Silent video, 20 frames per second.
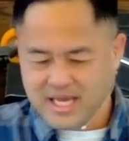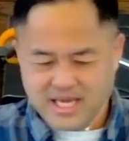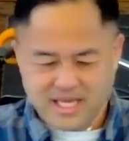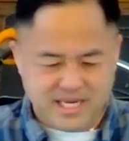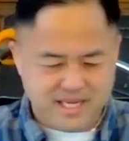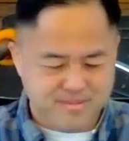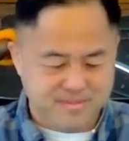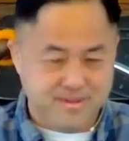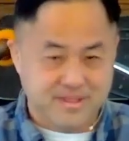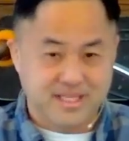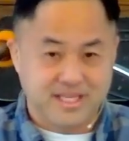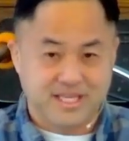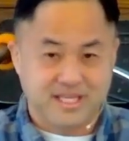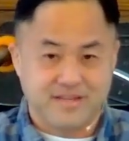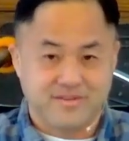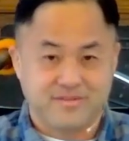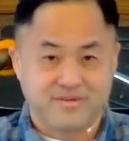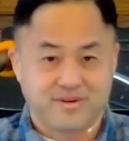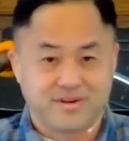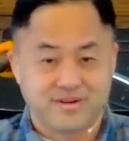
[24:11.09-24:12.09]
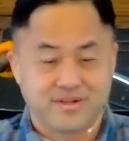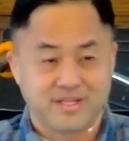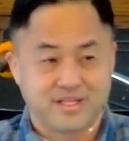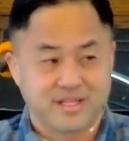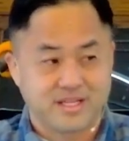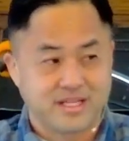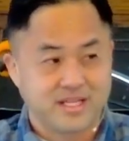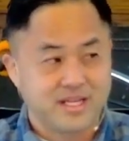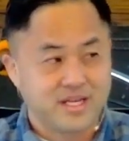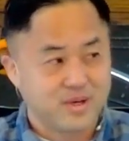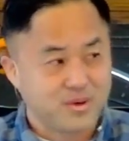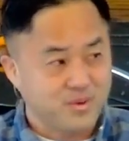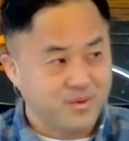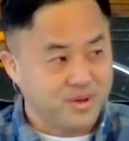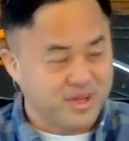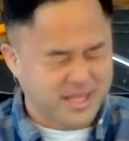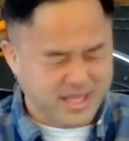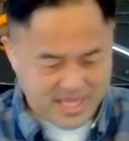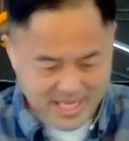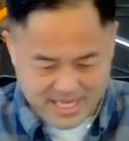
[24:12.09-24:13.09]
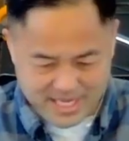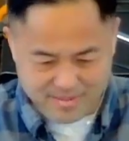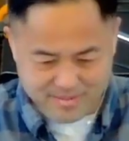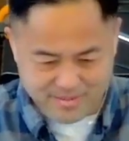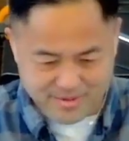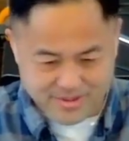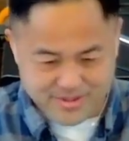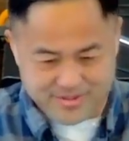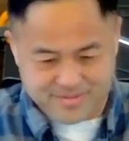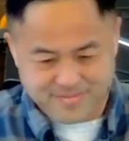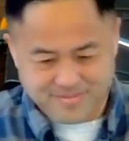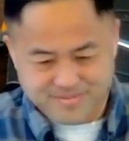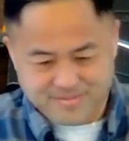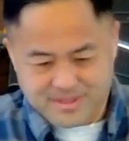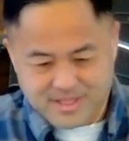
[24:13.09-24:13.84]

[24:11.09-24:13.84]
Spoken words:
and I believe with Abel.